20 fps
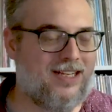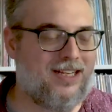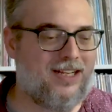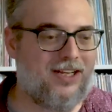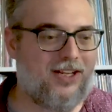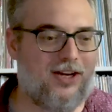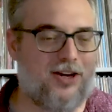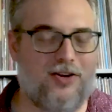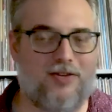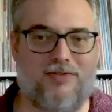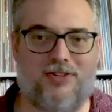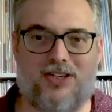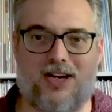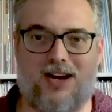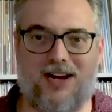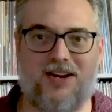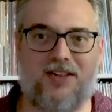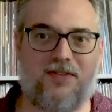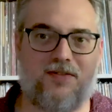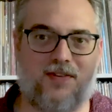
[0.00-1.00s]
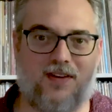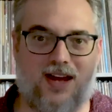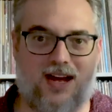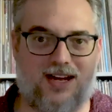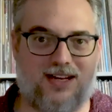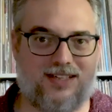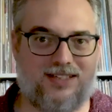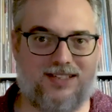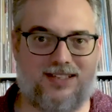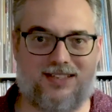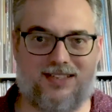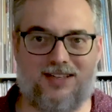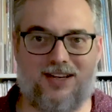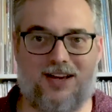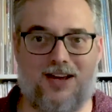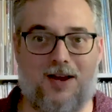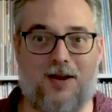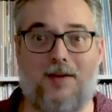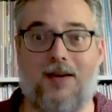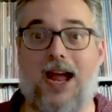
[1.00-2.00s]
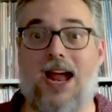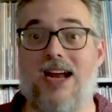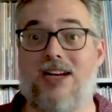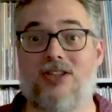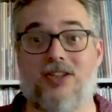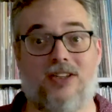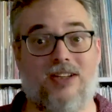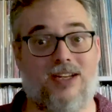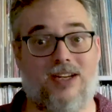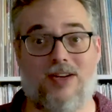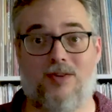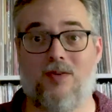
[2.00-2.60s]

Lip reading: You know, Johnny the Fox, actually,